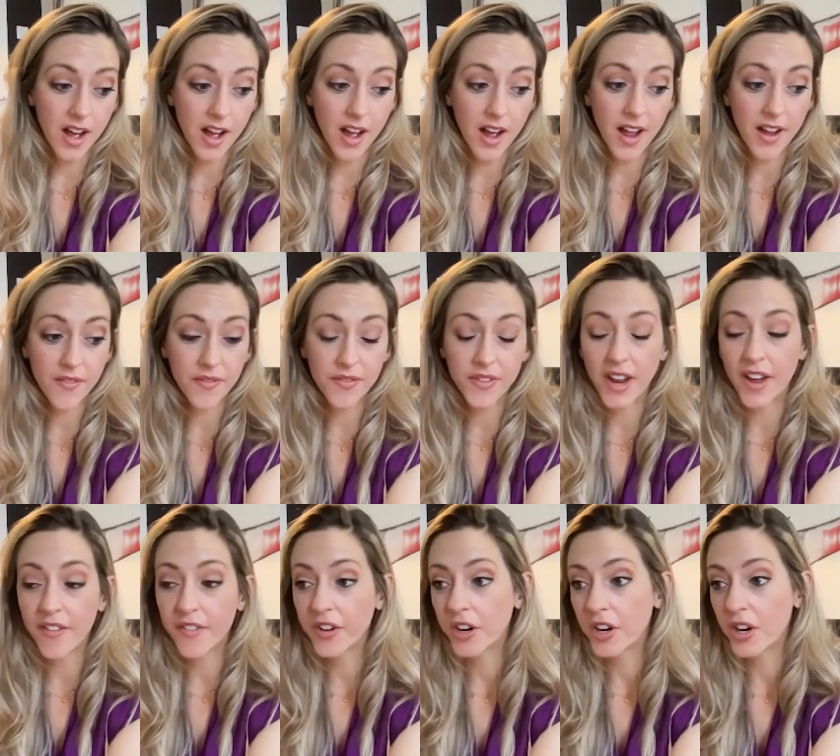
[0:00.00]
I've
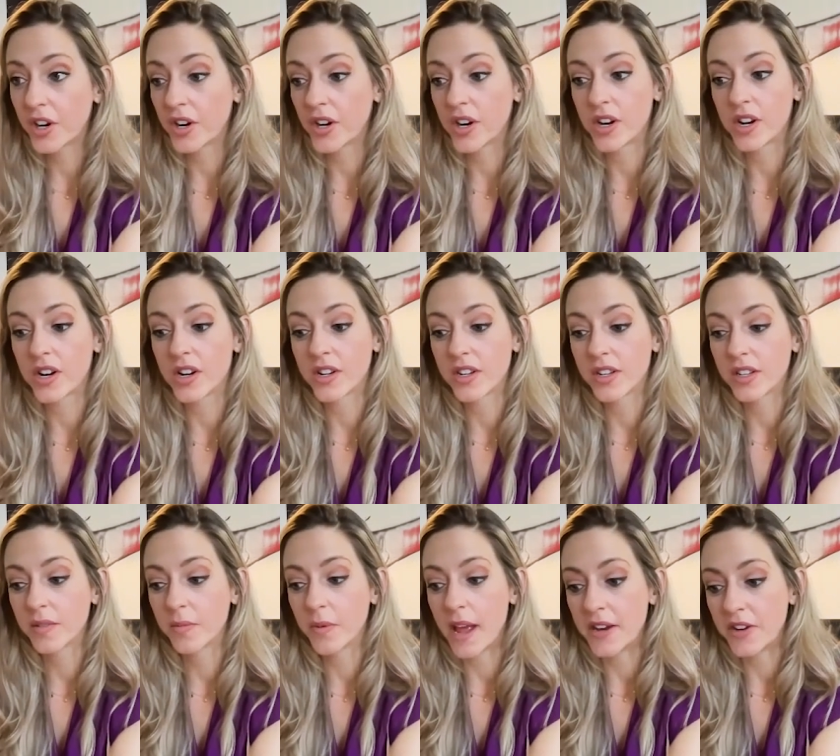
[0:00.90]
never heard
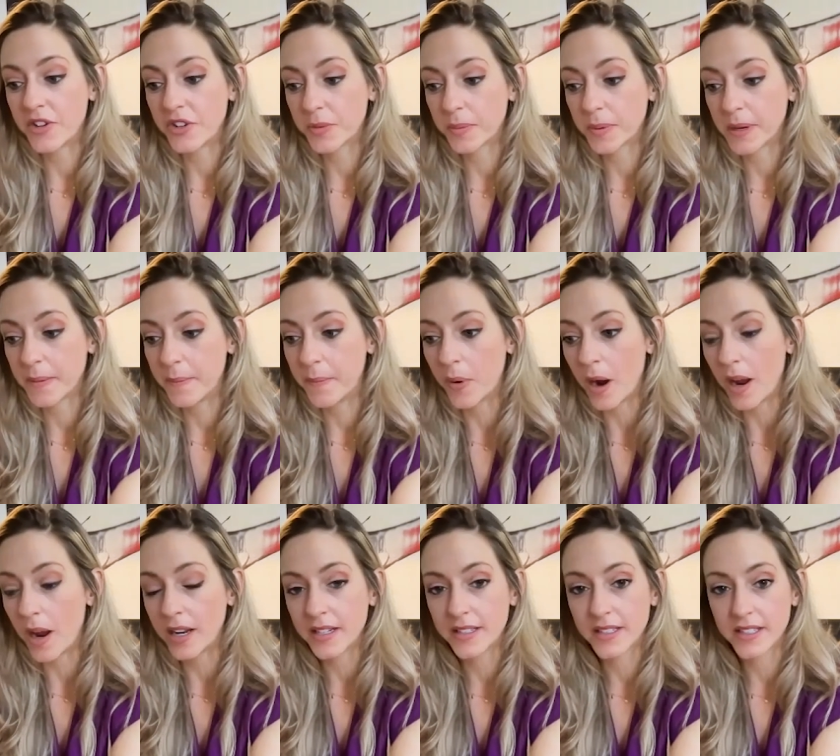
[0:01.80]
entropy
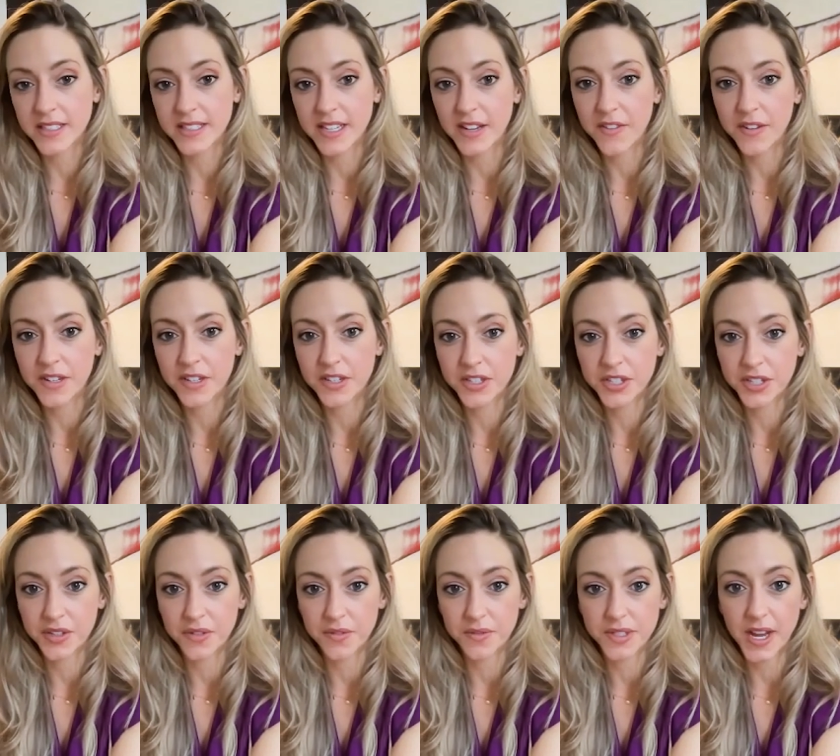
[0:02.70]
brought into the definition
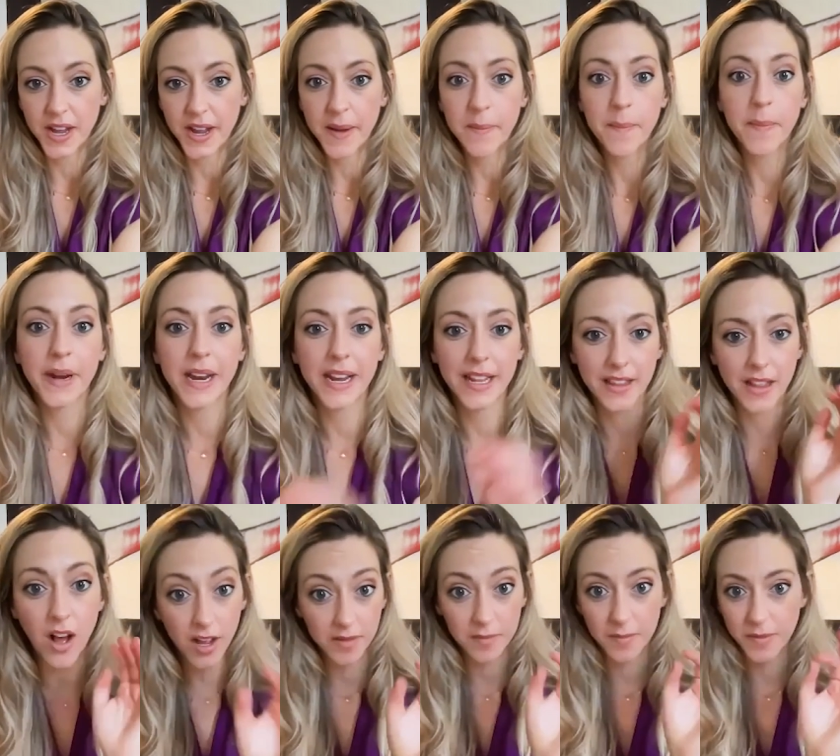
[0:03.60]
of time, but I
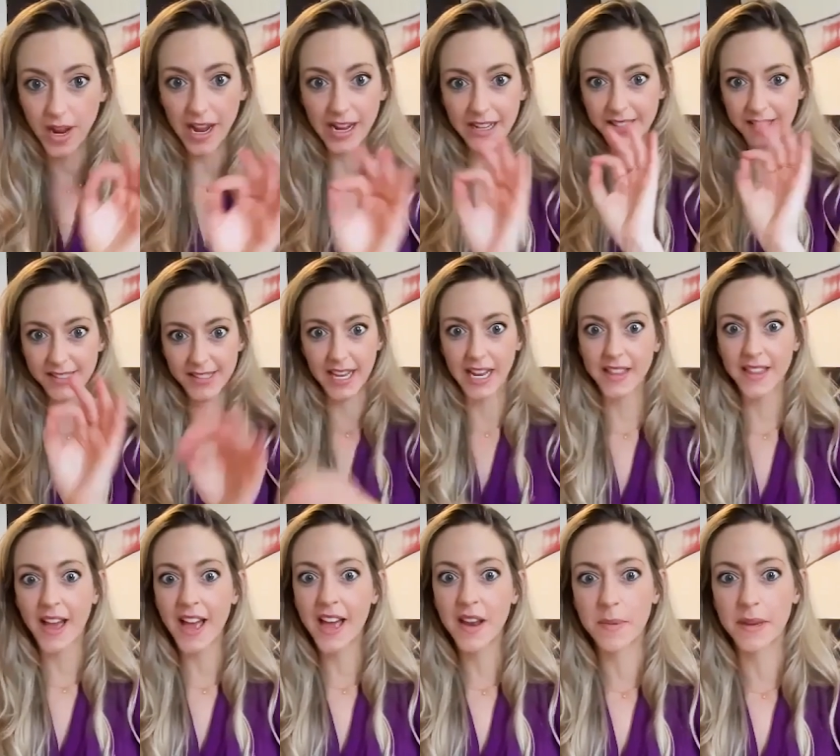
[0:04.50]
I, I say
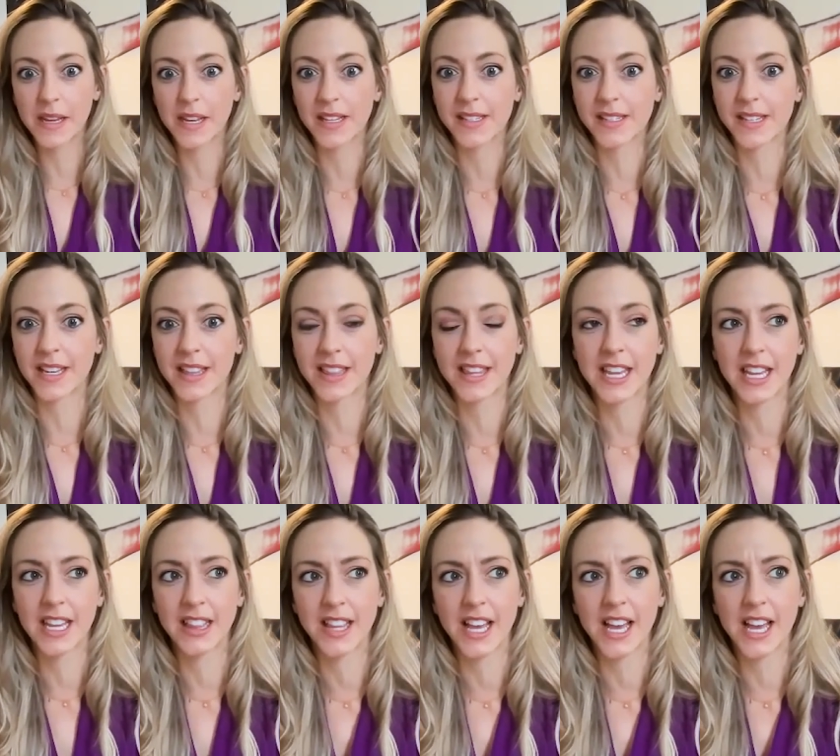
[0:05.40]
that because I
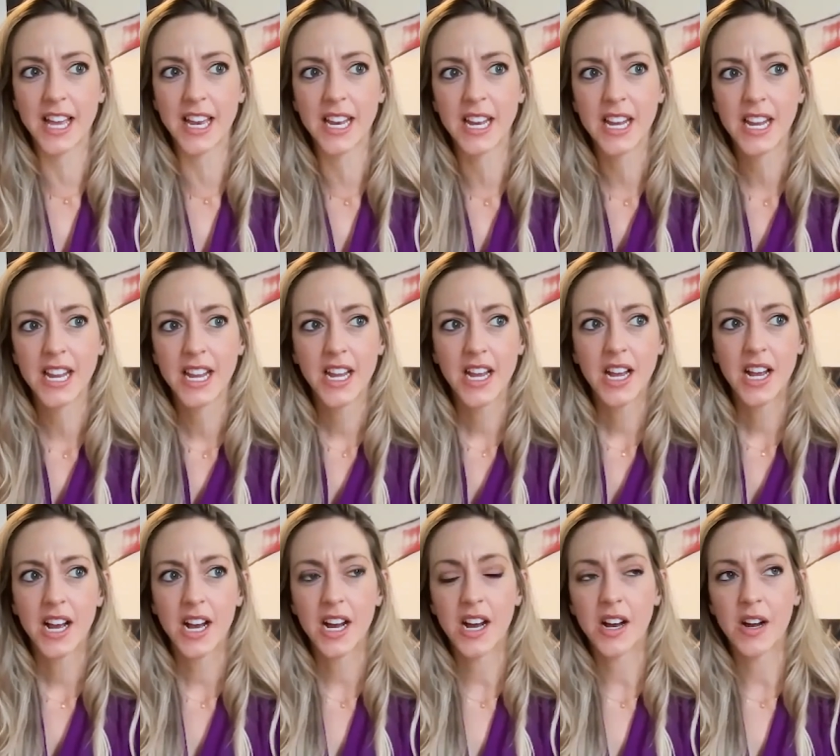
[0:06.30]
think that
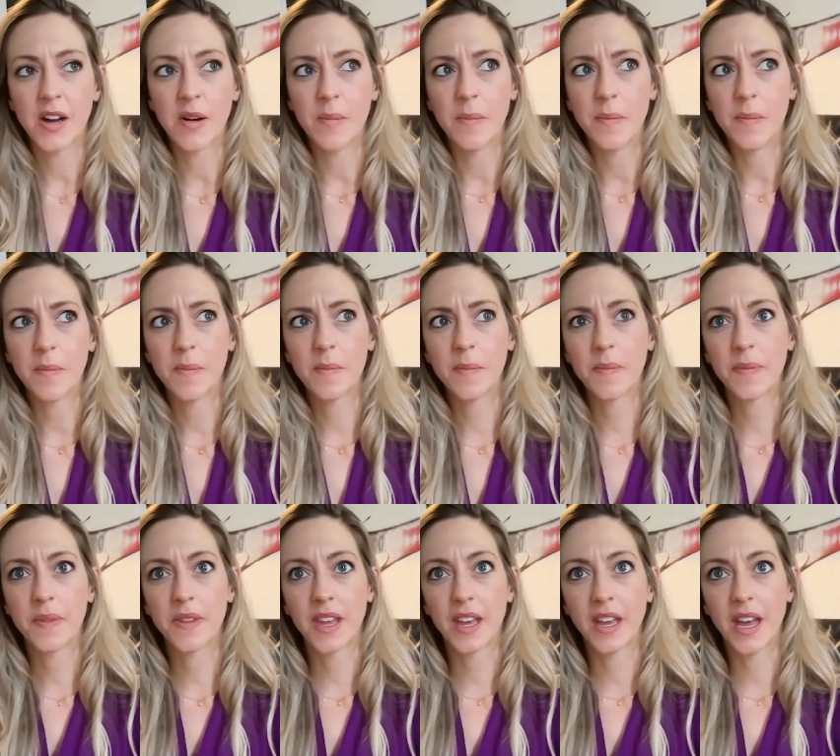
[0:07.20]
um,
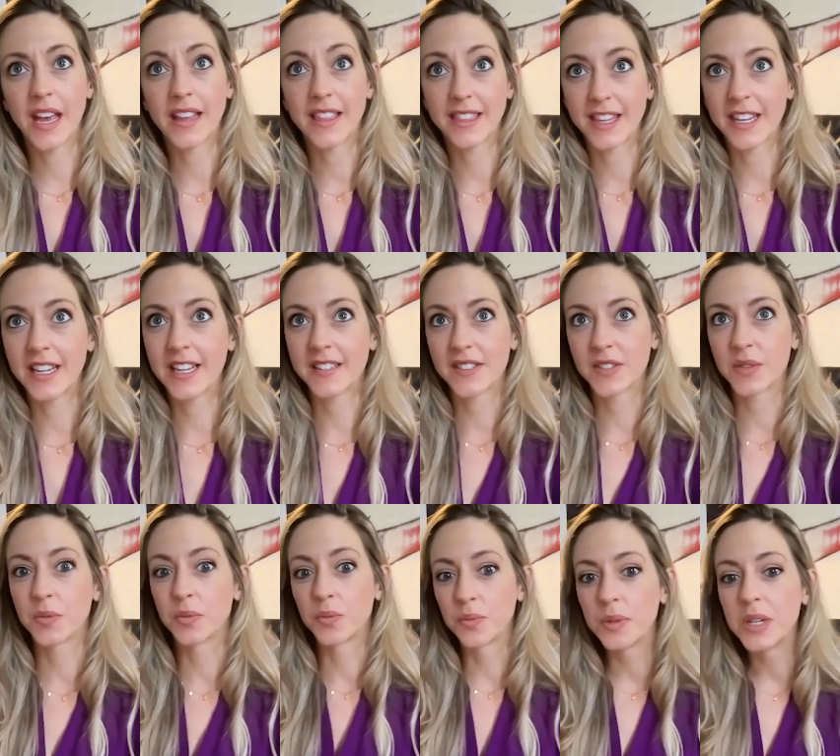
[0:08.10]
I think it's a
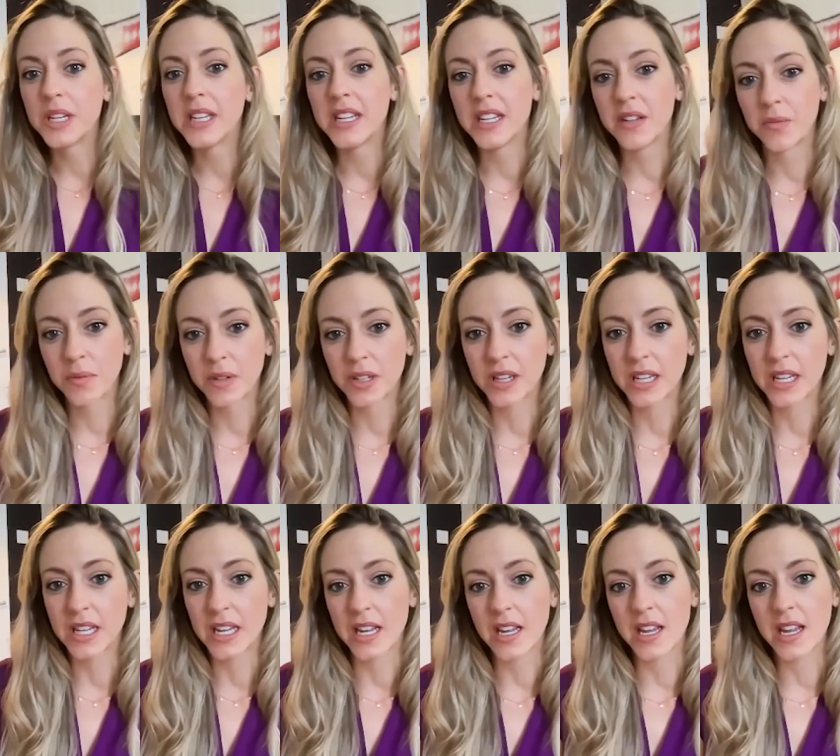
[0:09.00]
really
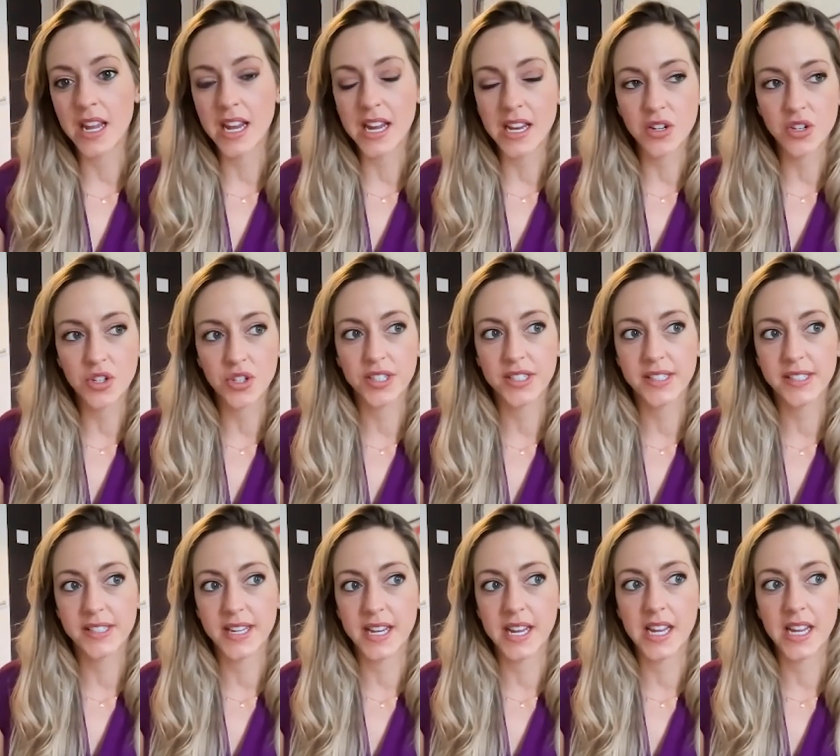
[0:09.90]
really
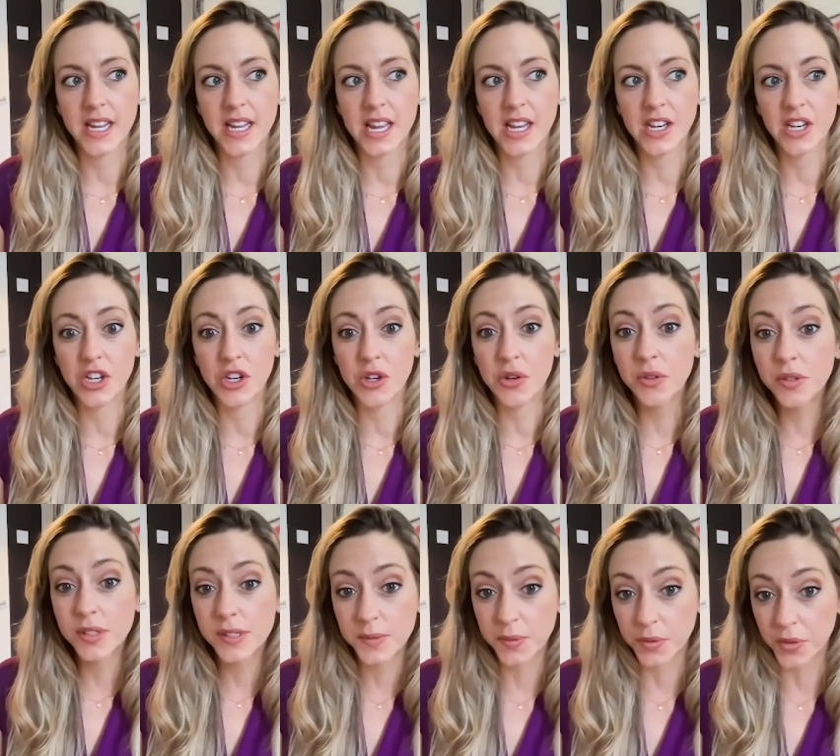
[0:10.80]
interesting and
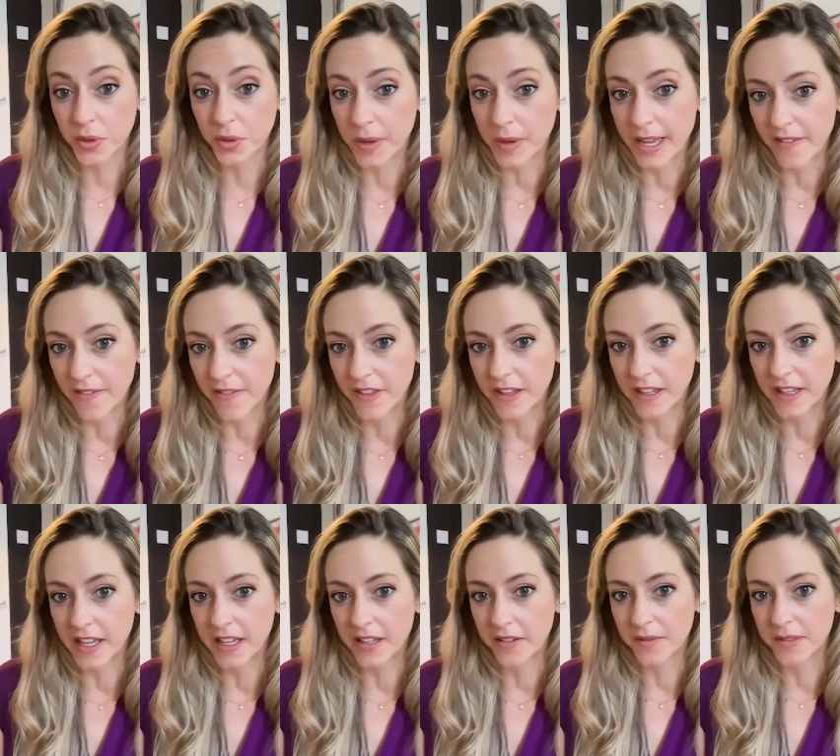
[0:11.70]
useful way of
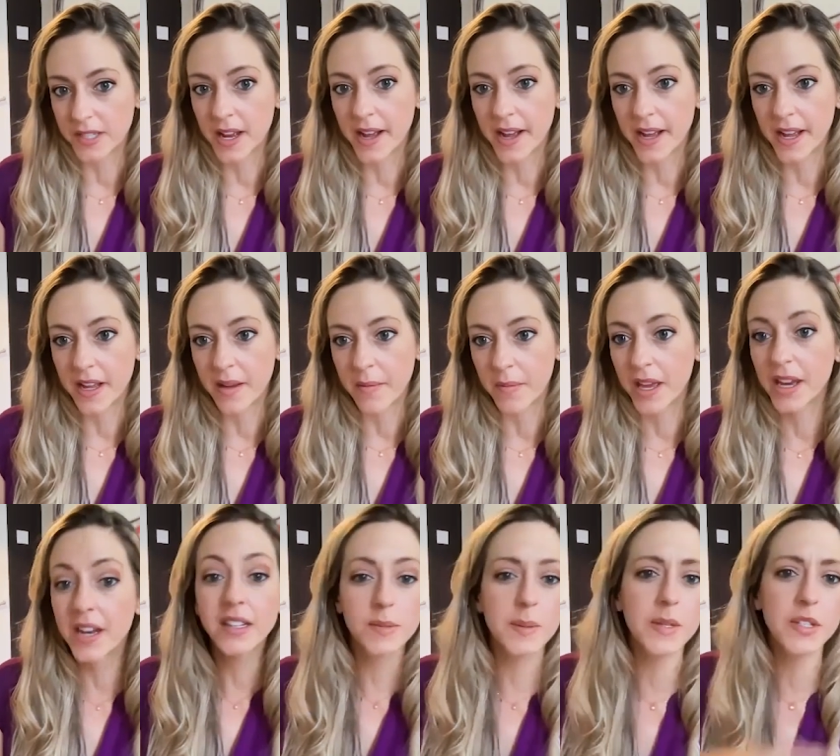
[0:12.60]
thinking of time,
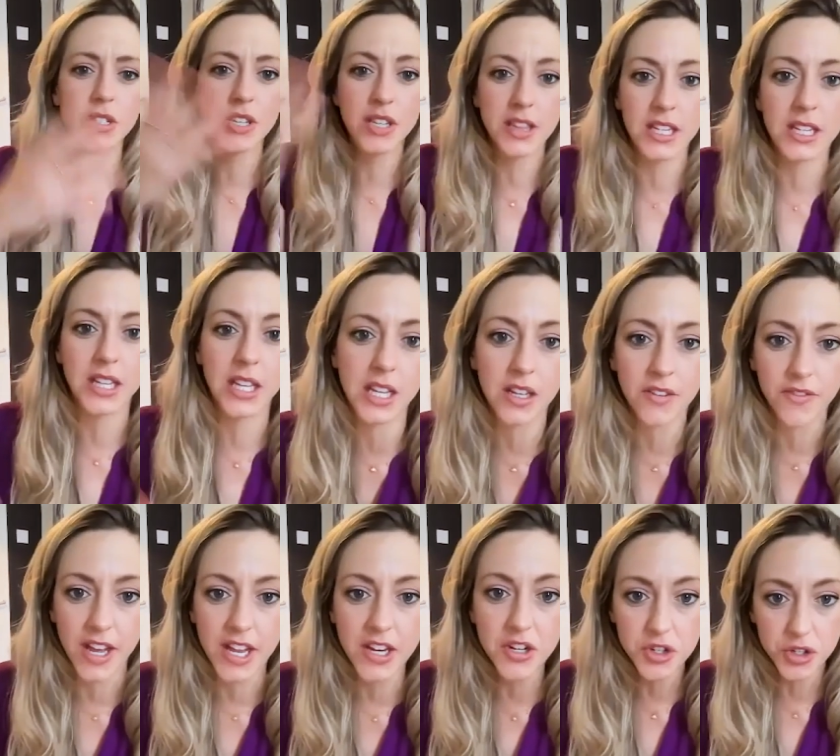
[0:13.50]
and especially thinking of
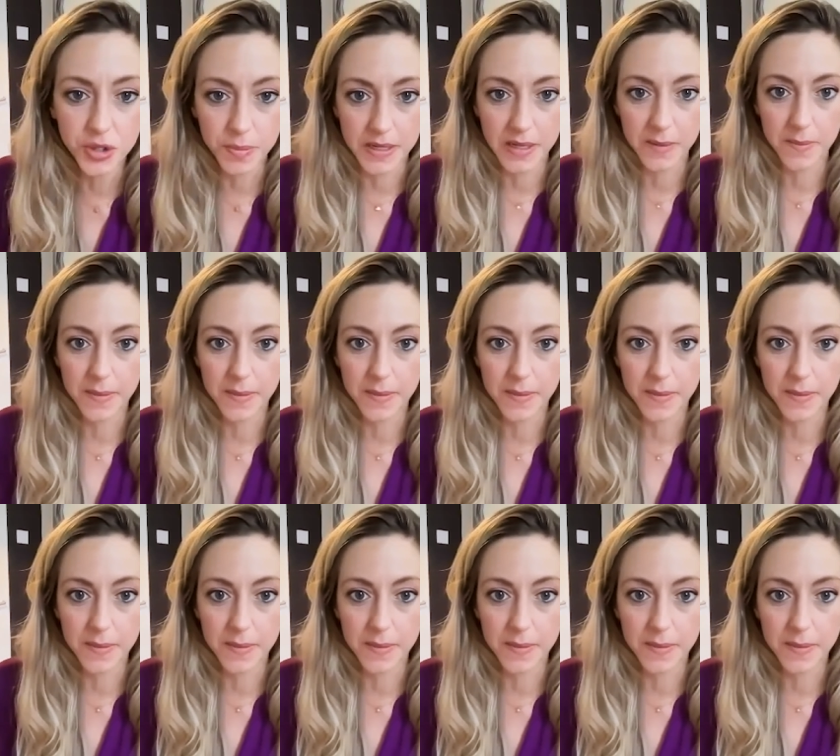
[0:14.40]
entropy